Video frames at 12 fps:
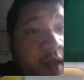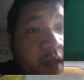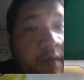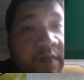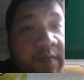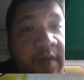
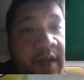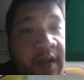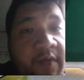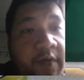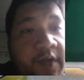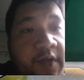but
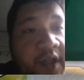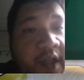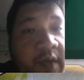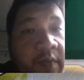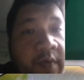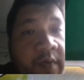unfortunately
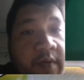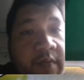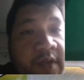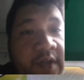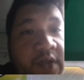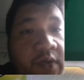we're
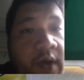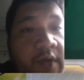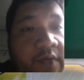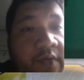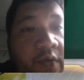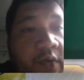so out of
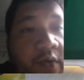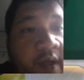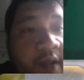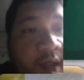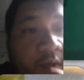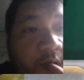tokens that
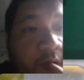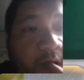we can't go